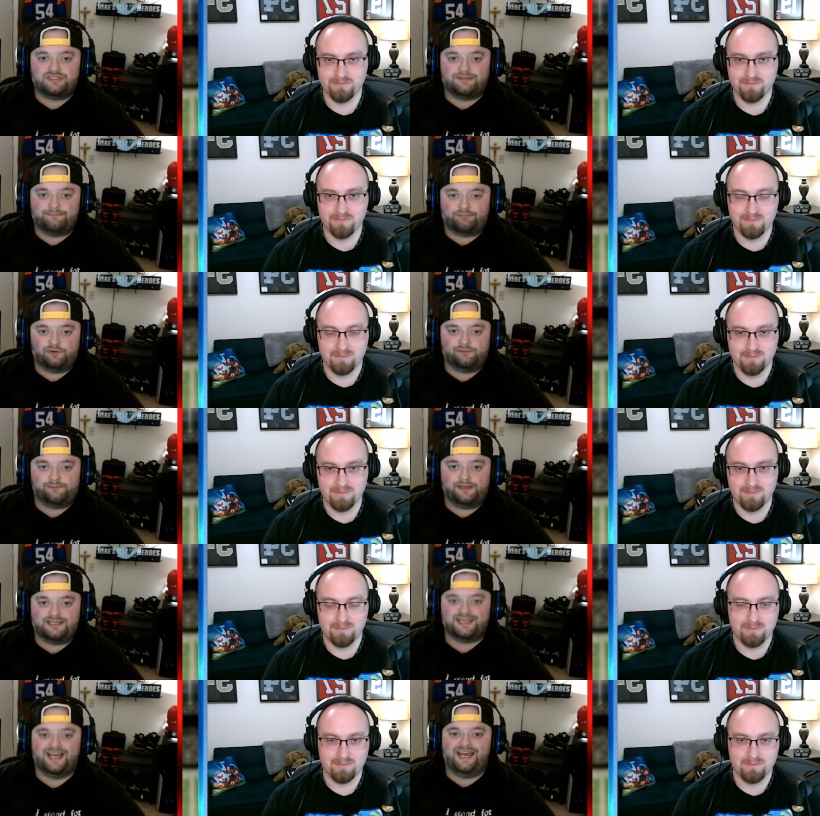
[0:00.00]
Speaker 1: improvements
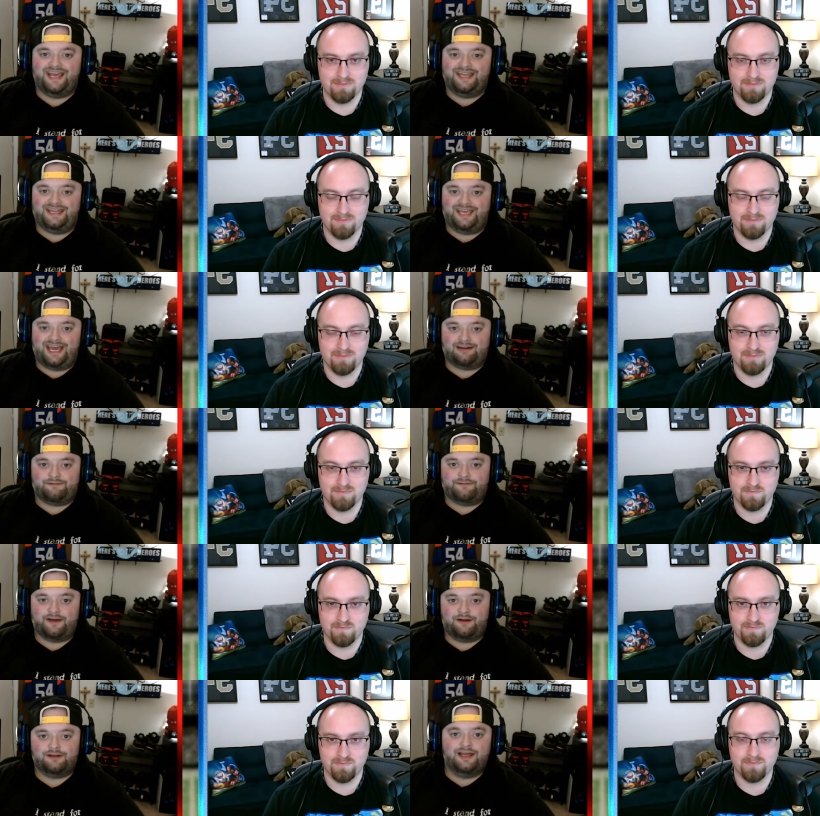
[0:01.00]
in the
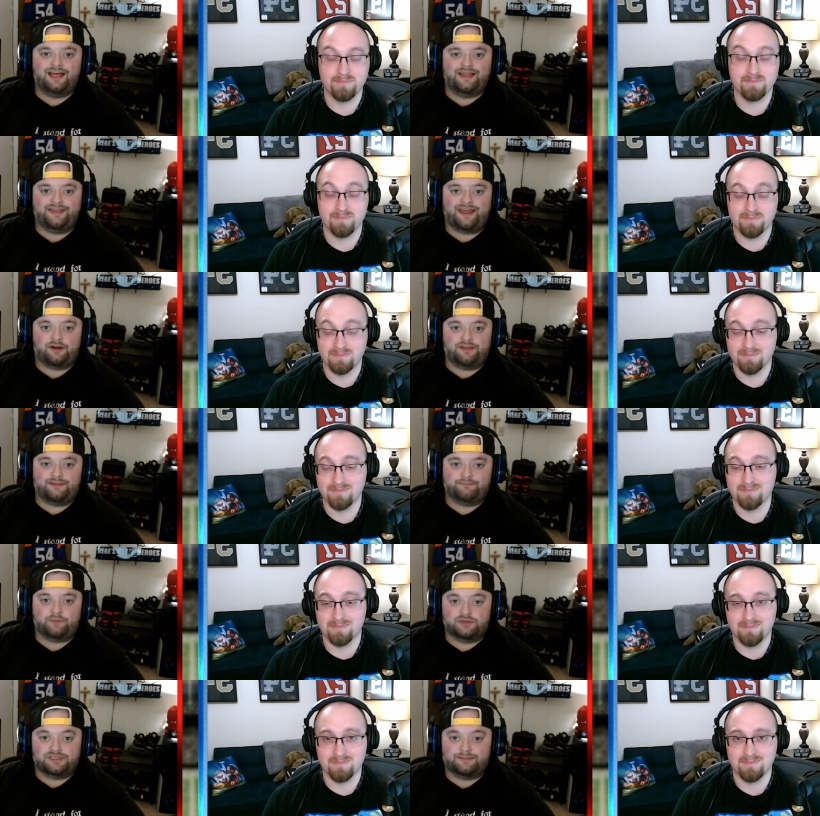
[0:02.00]
NFL, and they are the
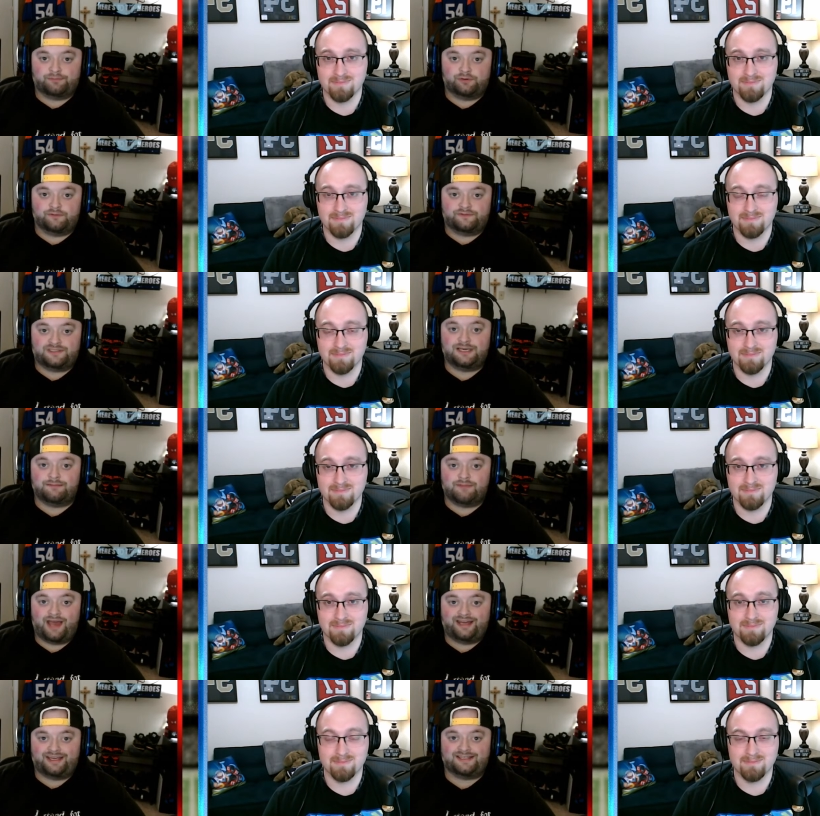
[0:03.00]
most improved team
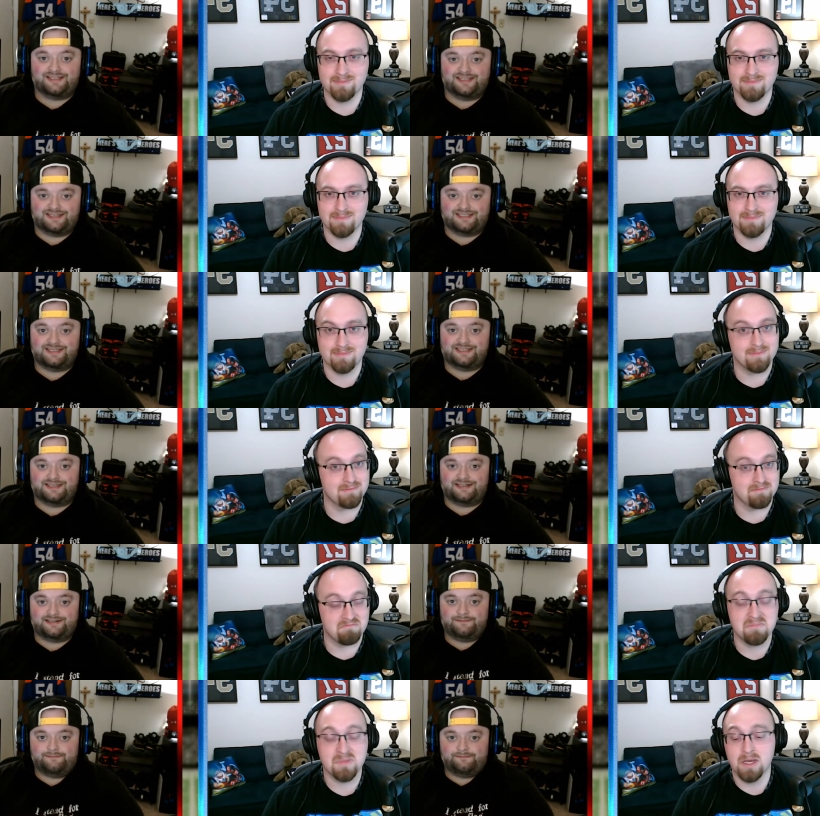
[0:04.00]
heading into this season.
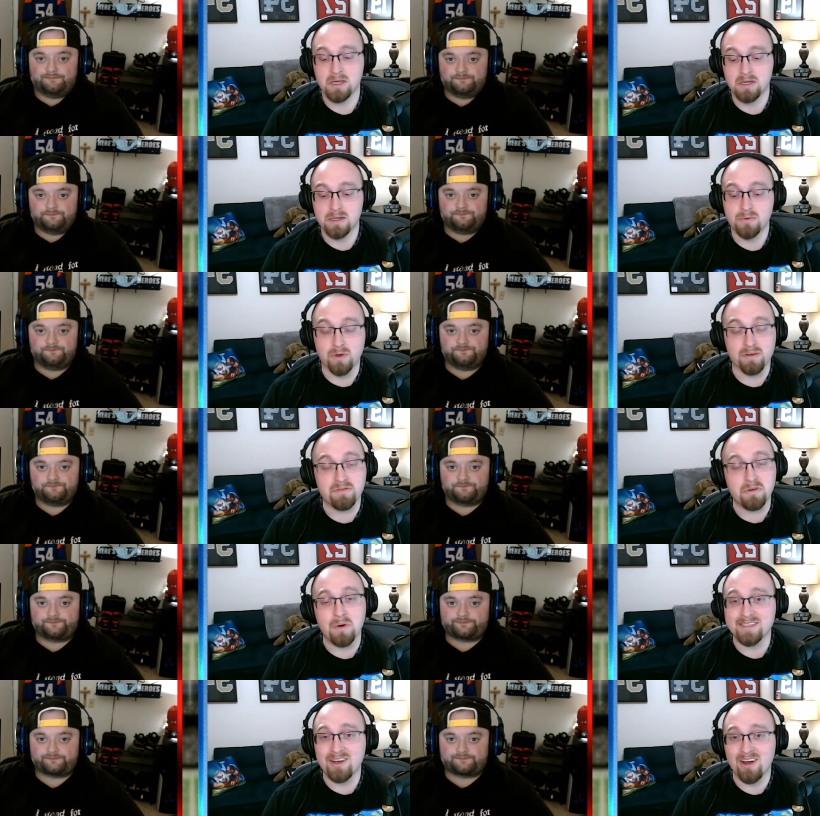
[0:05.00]
Well, if you
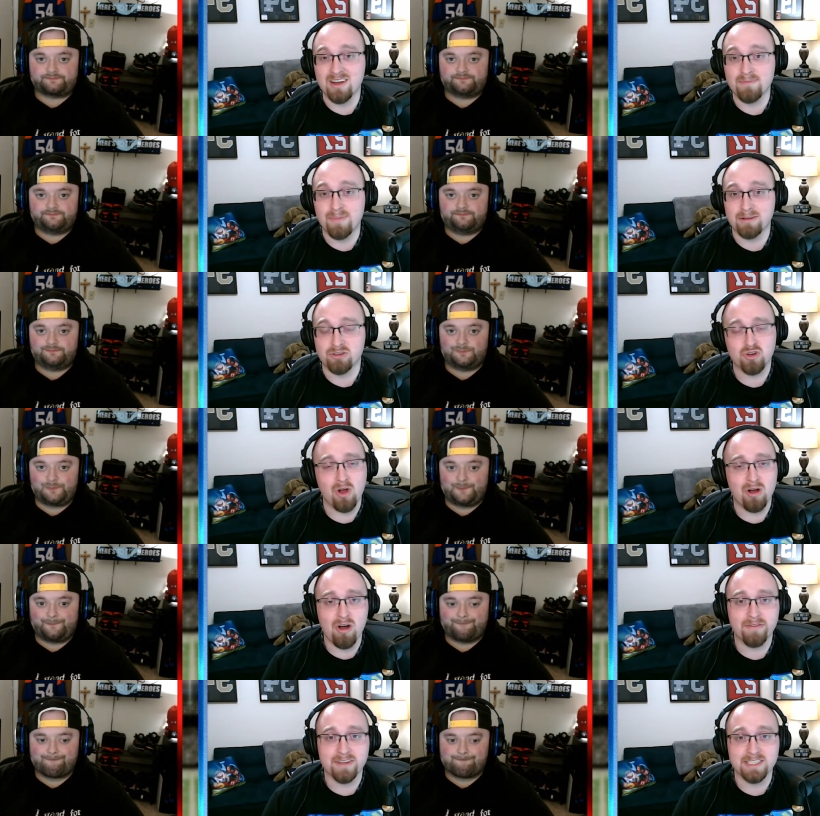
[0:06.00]
Speaker 2: want to talk about strong
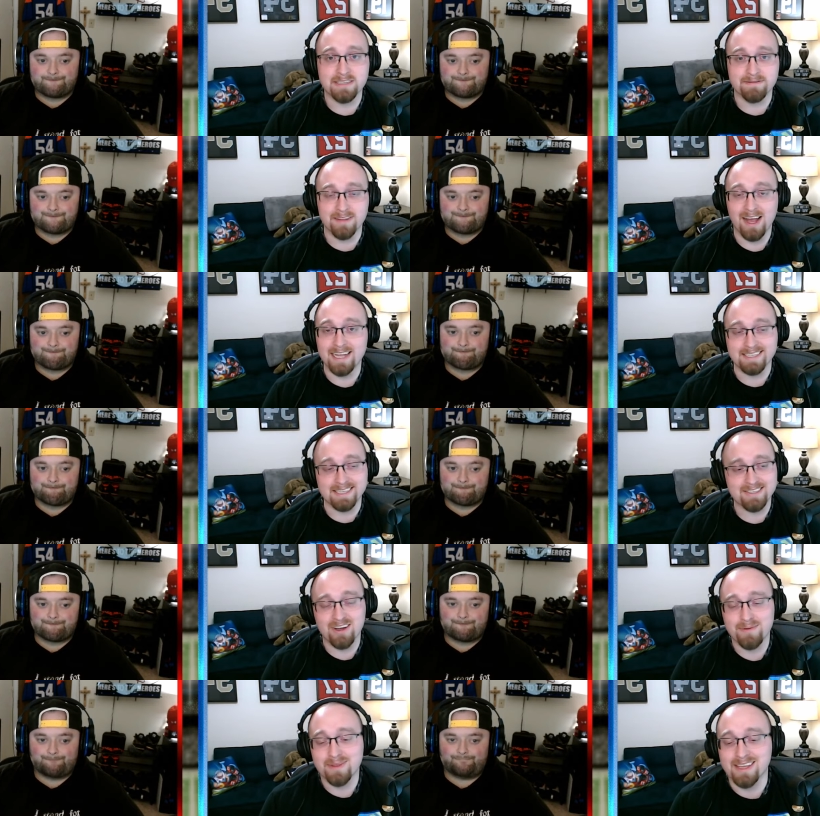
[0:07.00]
offensive lines, let's
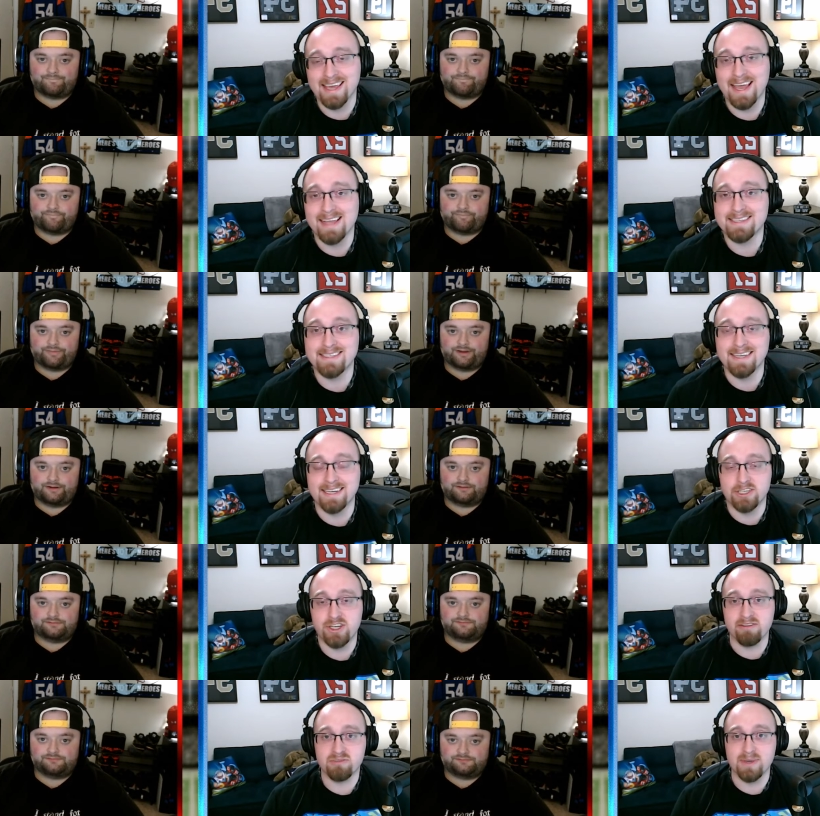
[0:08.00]
talk about the Kansas City
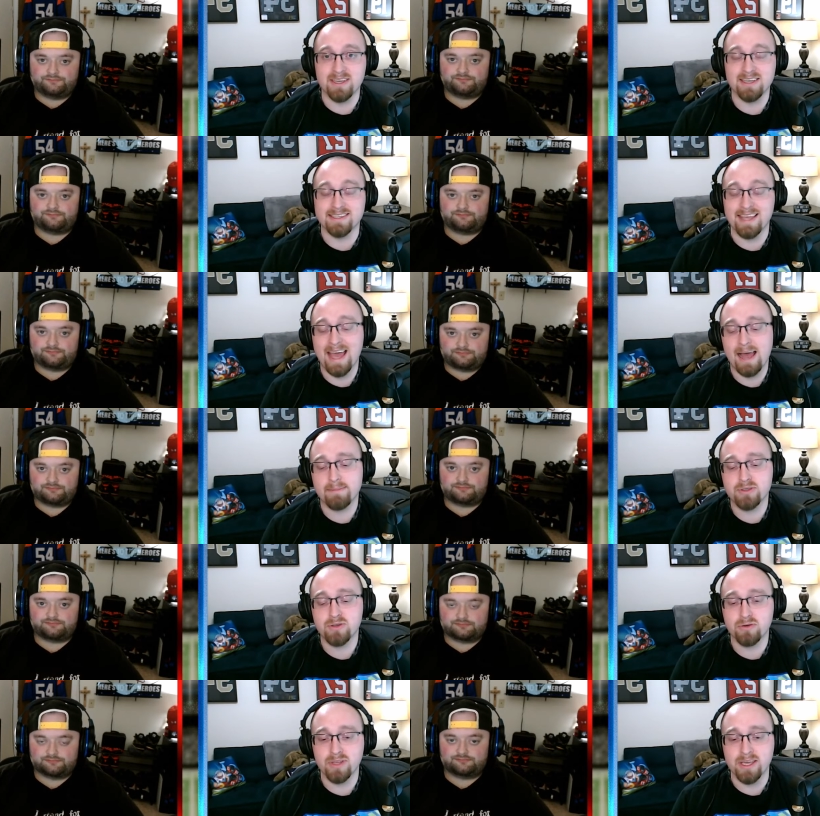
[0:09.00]
Chiefs because they
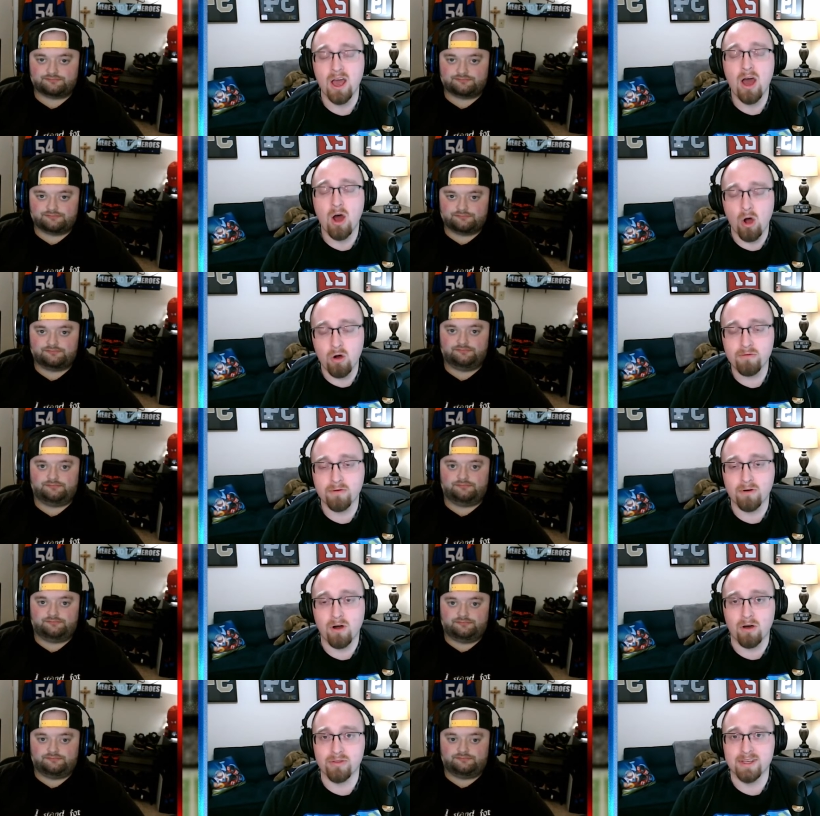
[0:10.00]
absolutely
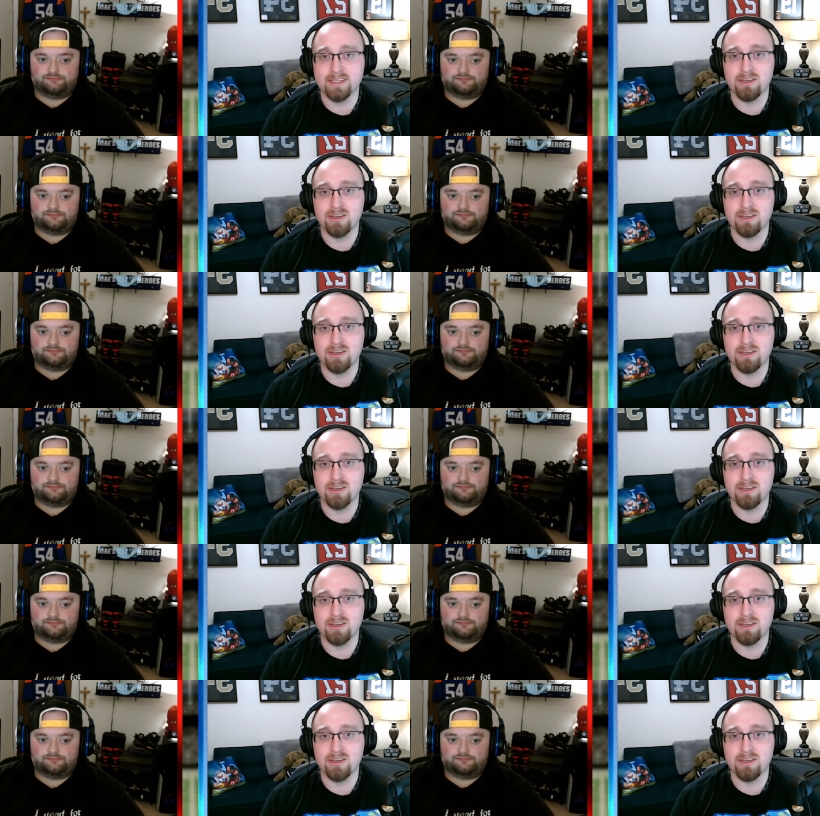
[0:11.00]
overhauled this